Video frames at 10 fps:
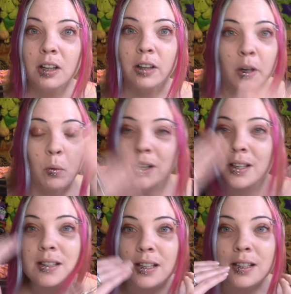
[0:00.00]
Like, what
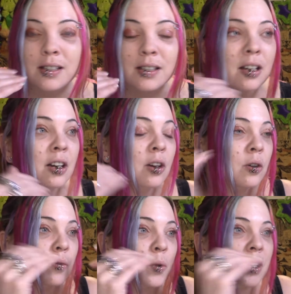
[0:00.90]
is this
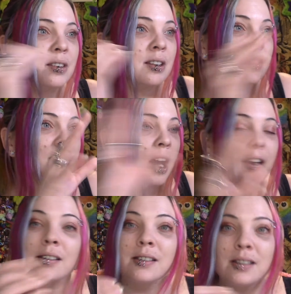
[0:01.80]

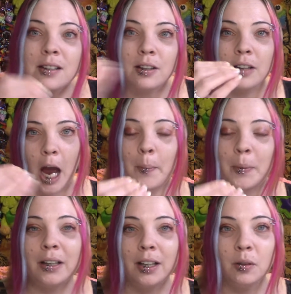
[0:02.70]
science
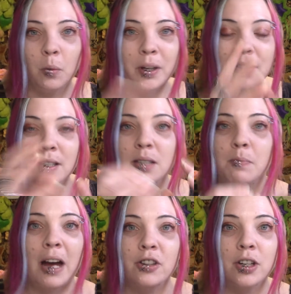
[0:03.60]
happening? What is this
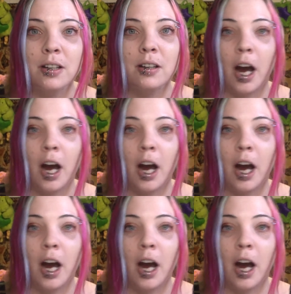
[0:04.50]
magic?